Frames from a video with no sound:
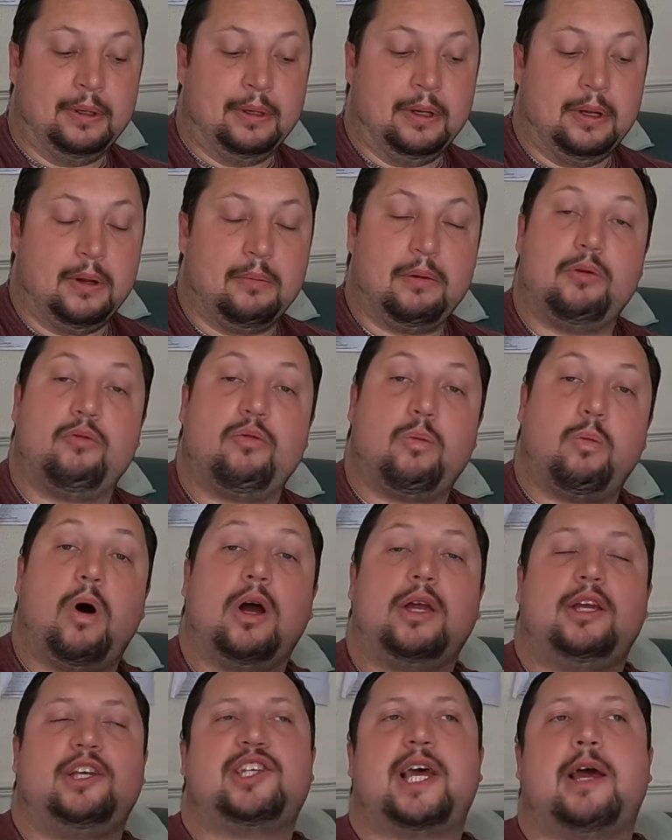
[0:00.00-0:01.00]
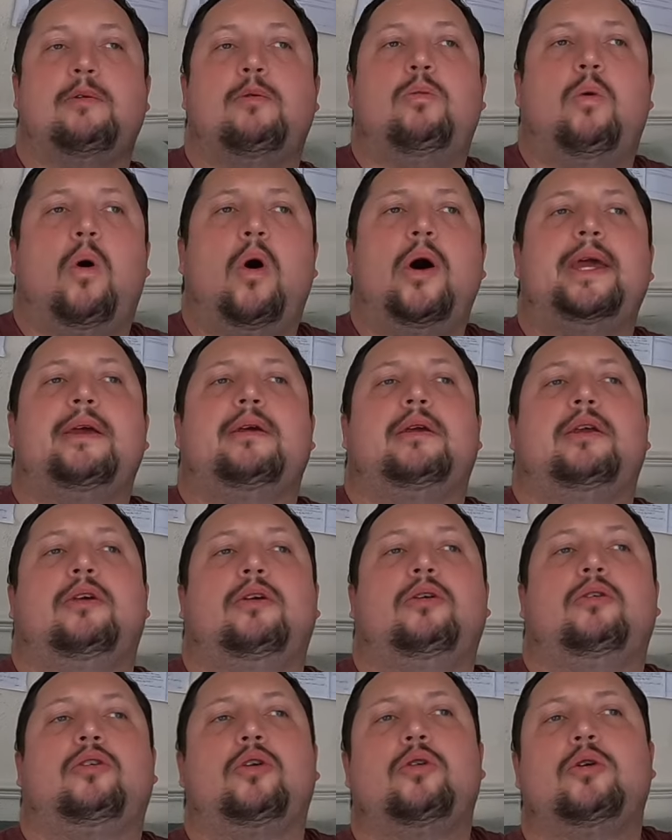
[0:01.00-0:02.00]
but the, what you say, well, why you,
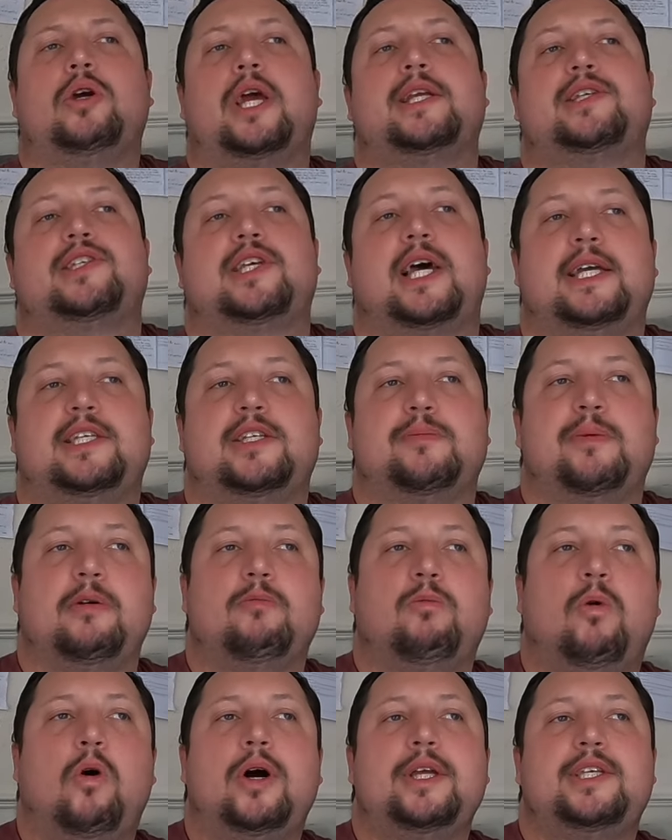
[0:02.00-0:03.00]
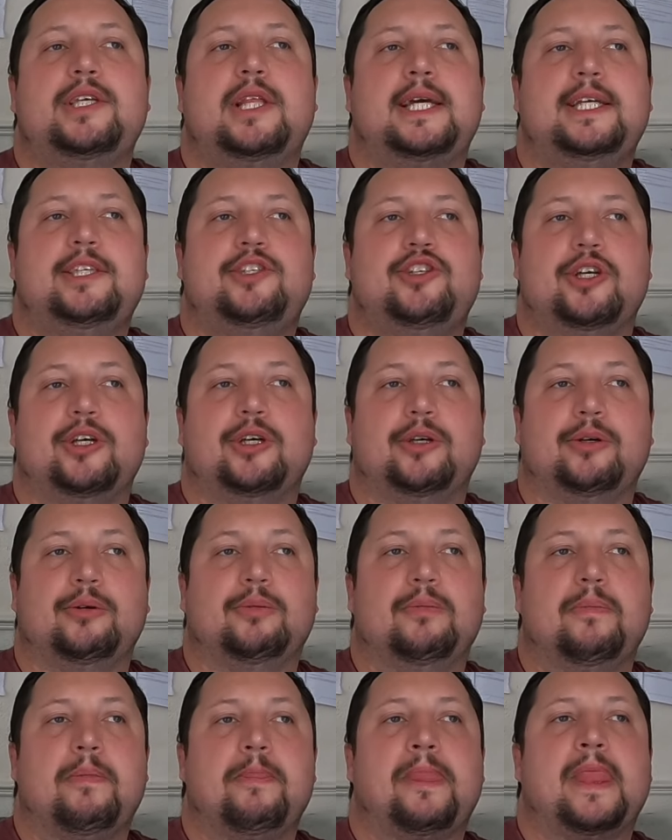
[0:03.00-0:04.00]
are going to say to me, why do they do
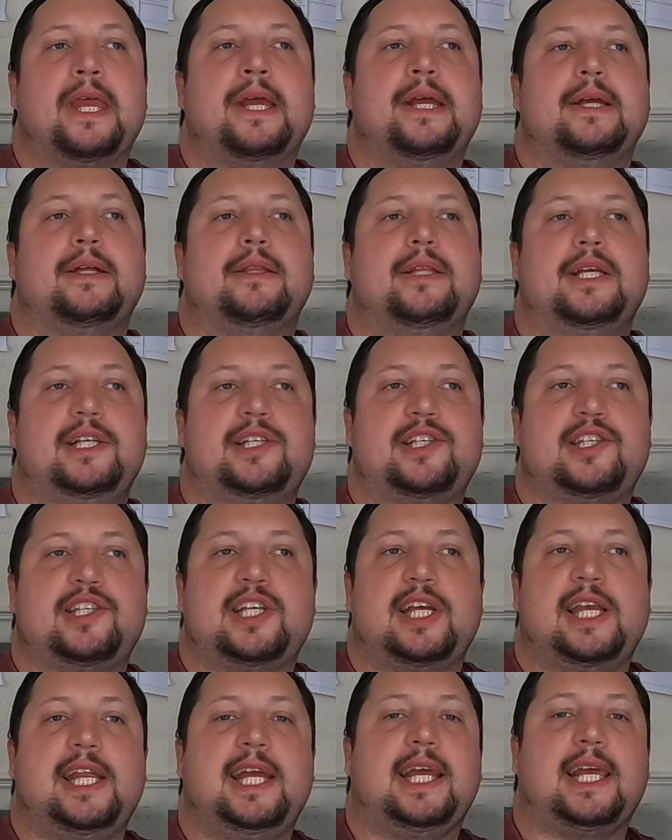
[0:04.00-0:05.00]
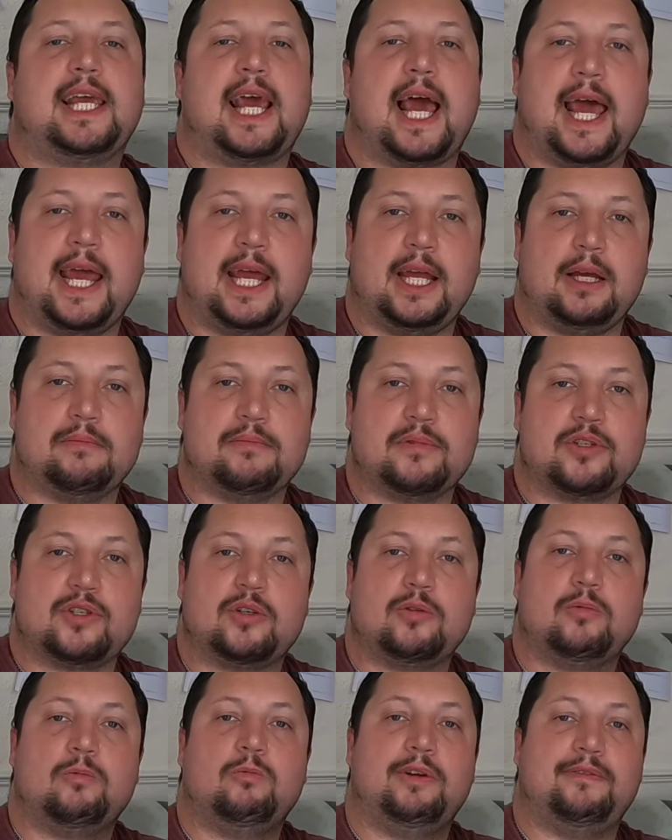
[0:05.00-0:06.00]
these silly games
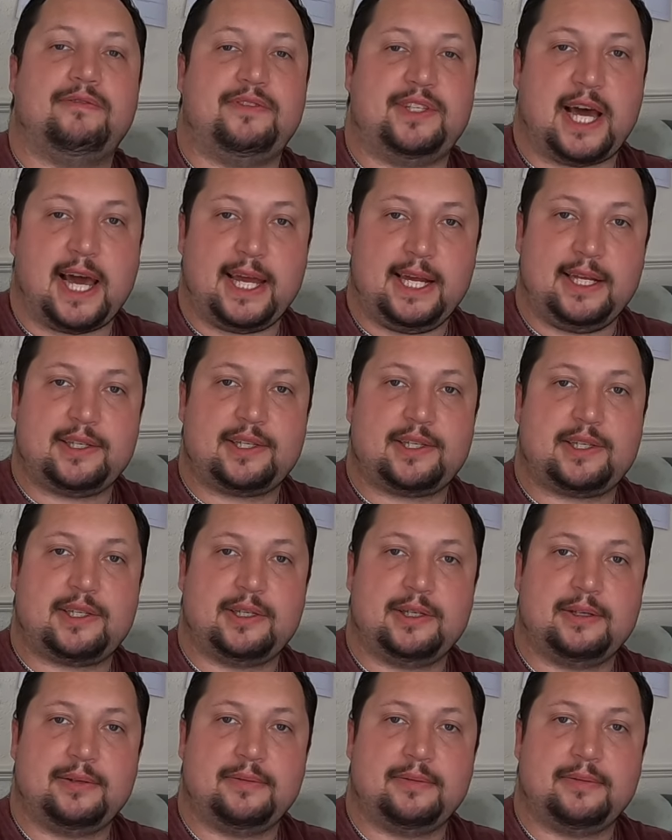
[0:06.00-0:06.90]
with dates?